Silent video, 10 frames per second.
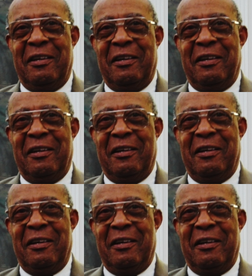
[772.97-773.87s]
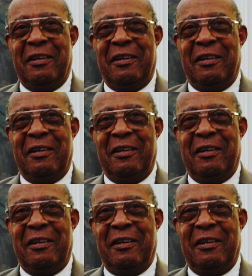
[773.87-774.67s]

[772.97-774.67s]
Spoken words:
No one is speaking in this clip.